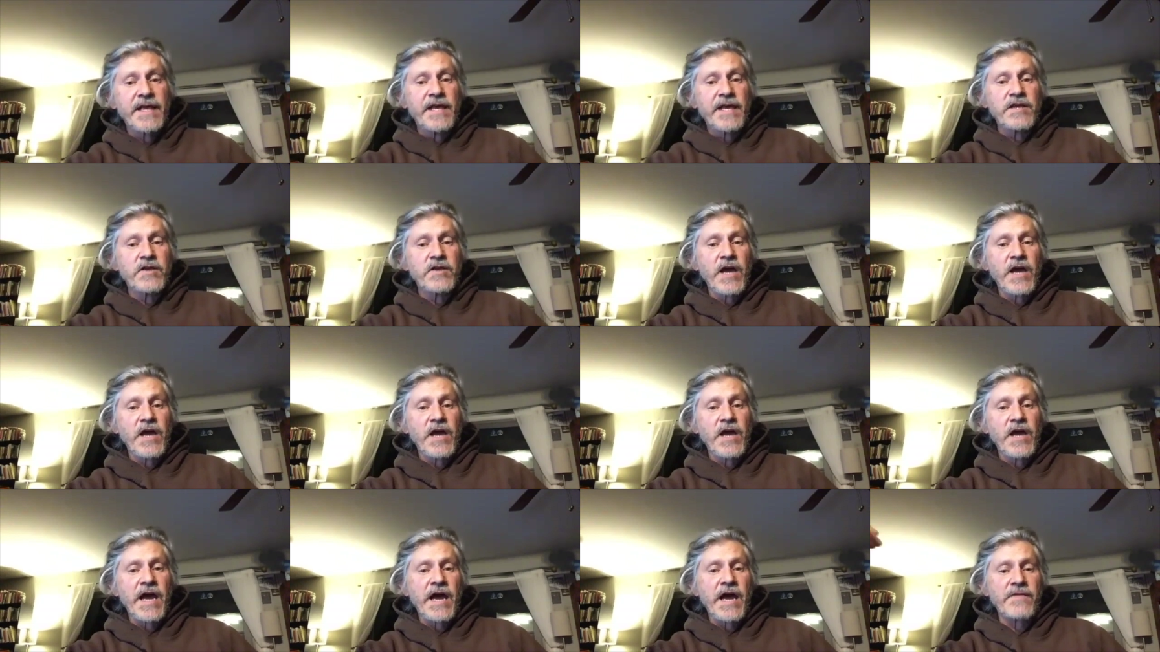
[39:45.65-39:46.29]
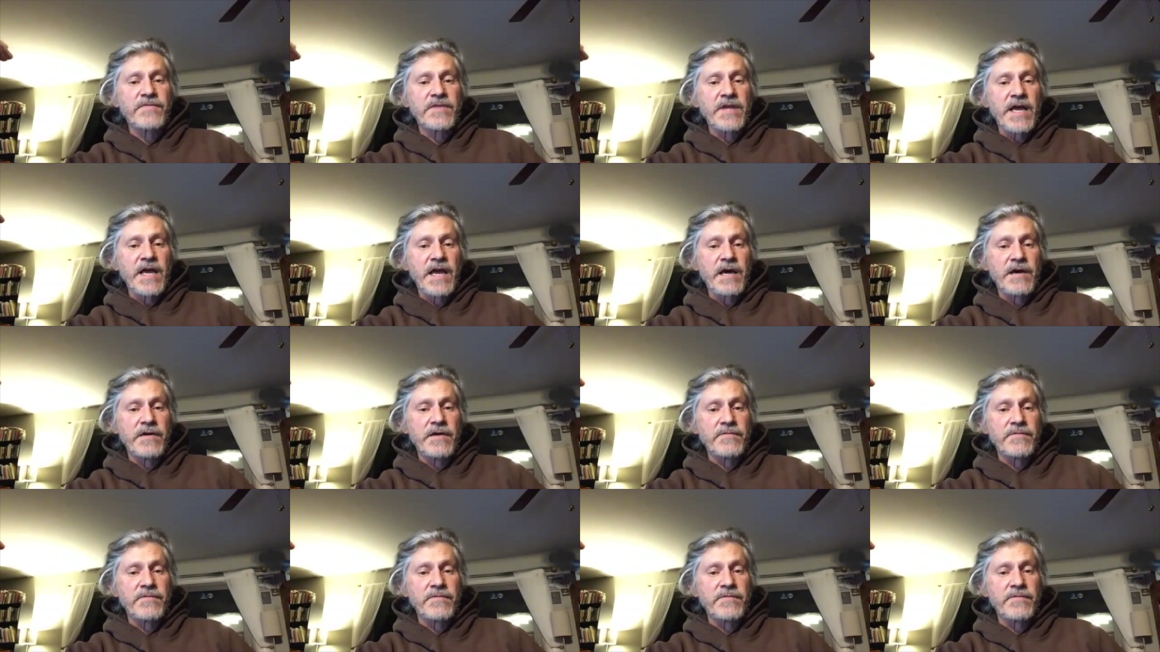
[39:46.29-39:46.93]
you have to
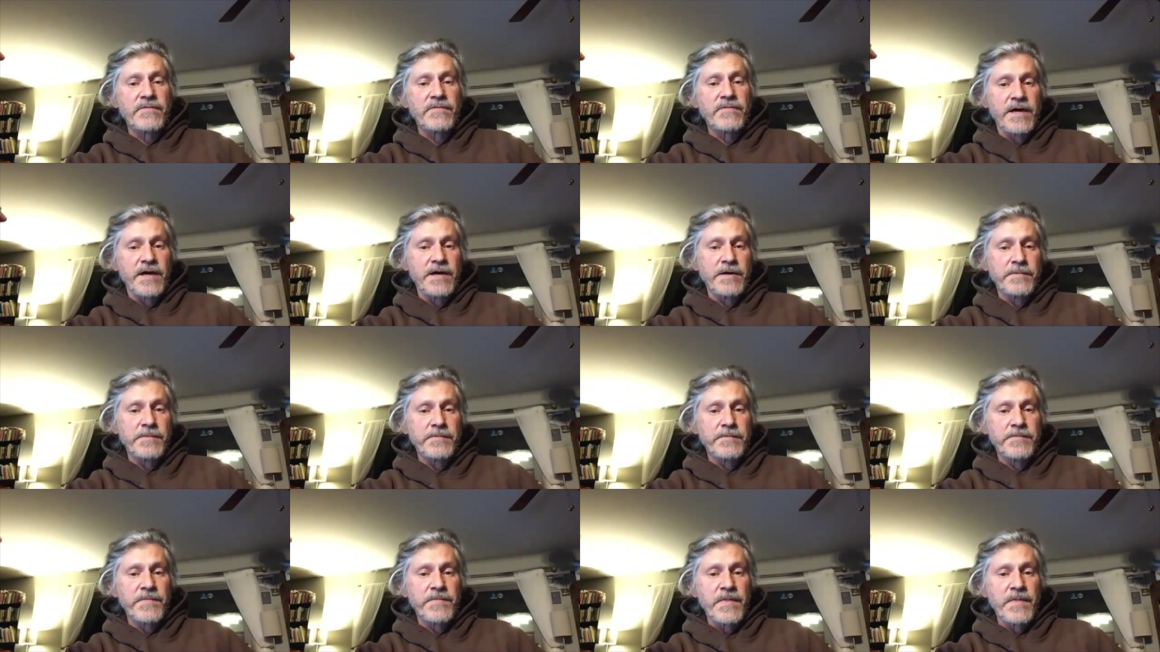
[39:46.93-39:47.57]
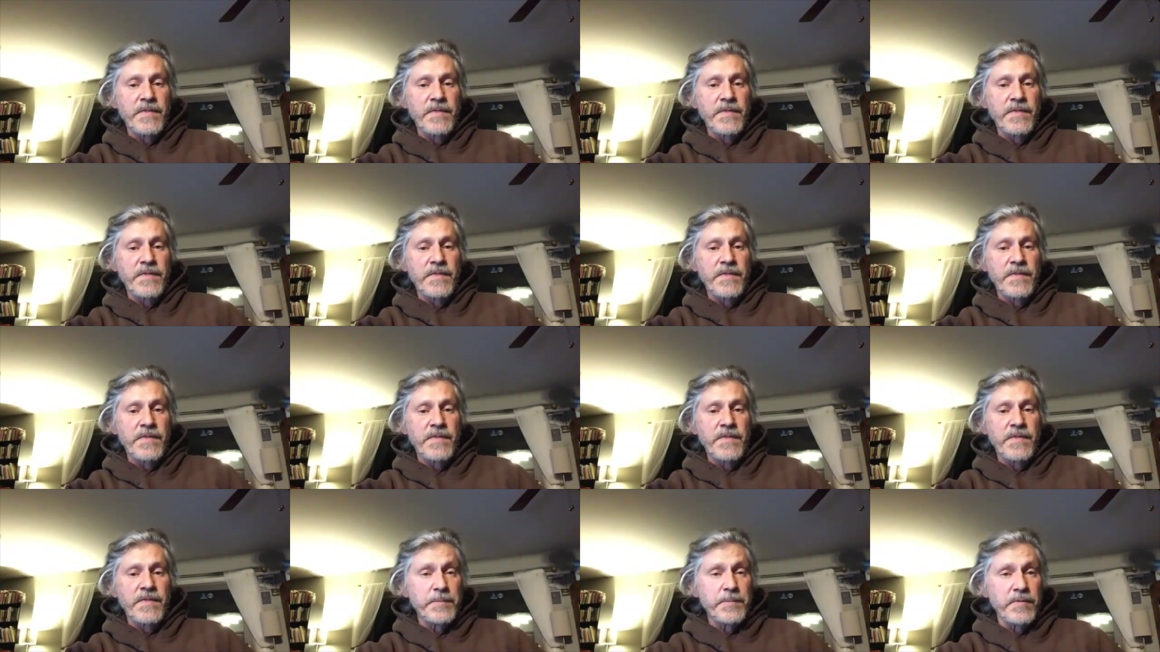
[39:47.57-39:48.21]
have the
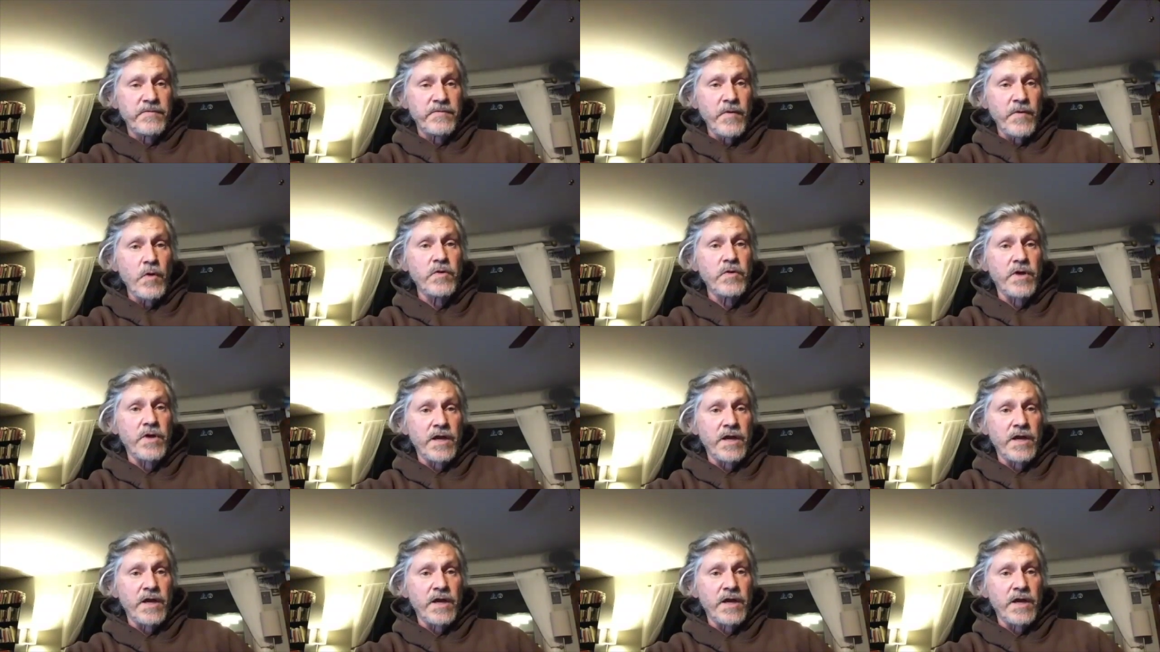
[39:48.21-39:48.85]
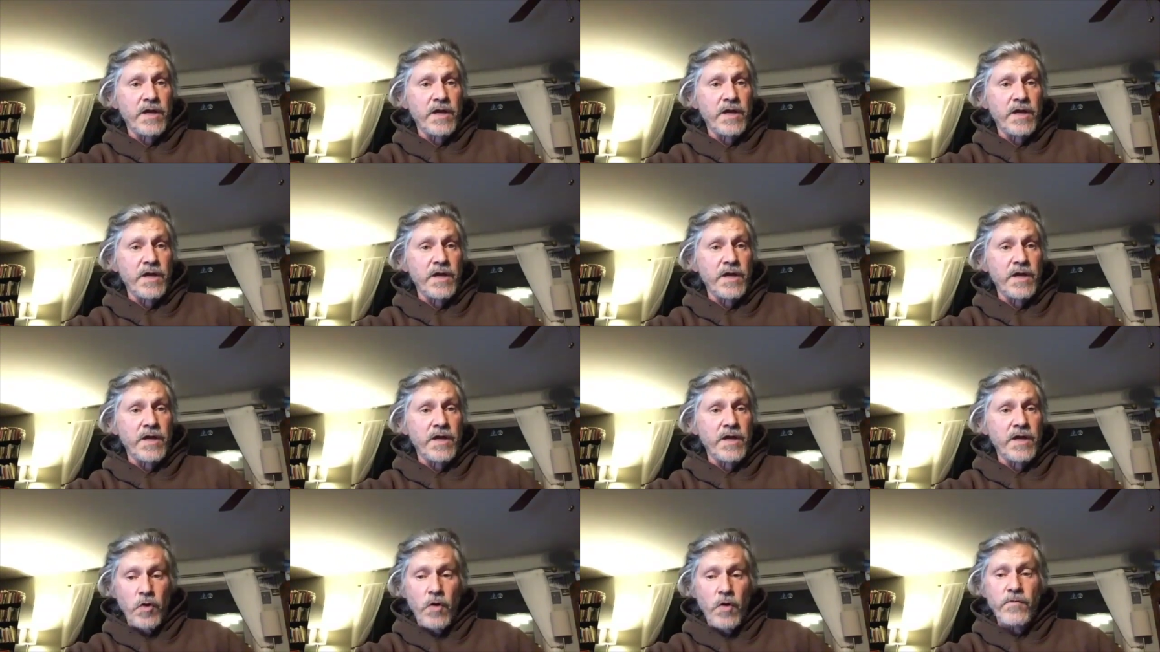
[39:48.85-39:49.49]
people vote on it for
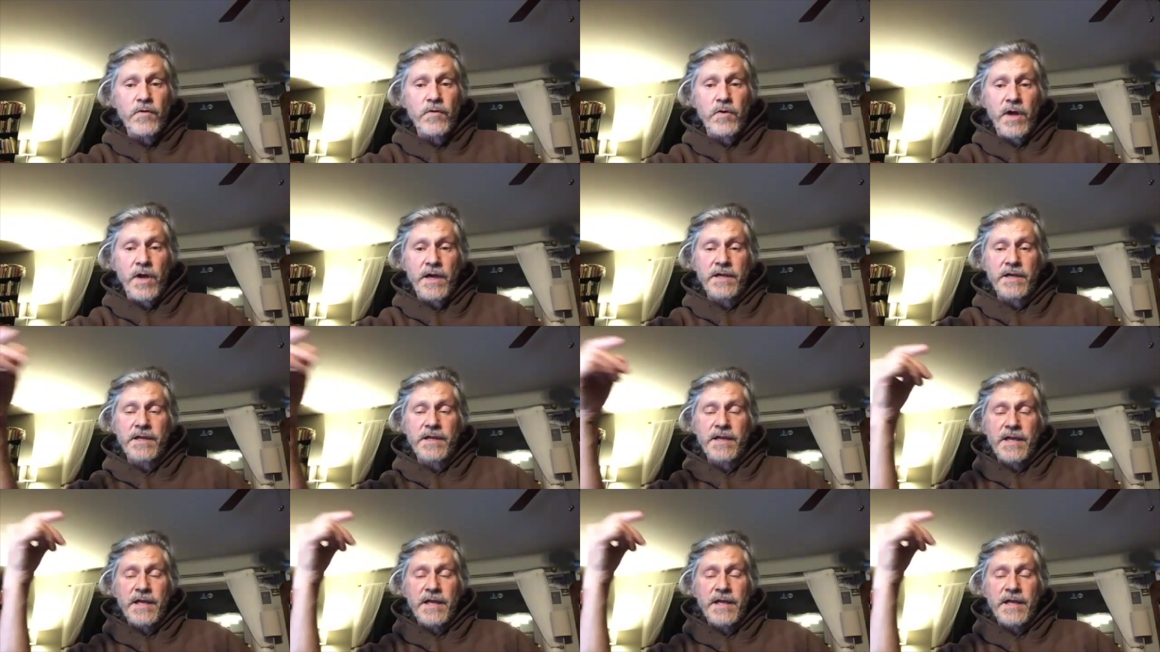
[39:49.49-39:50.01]
an override.